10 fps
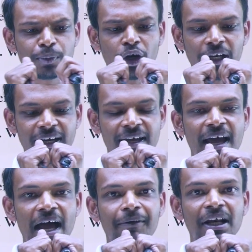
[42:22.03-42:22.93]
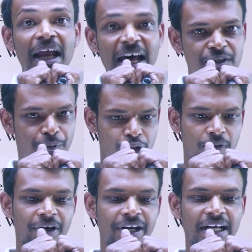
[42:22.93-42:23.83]
of solid have a large force
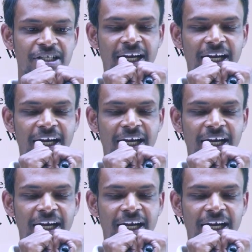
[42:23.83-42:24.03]
of attraction,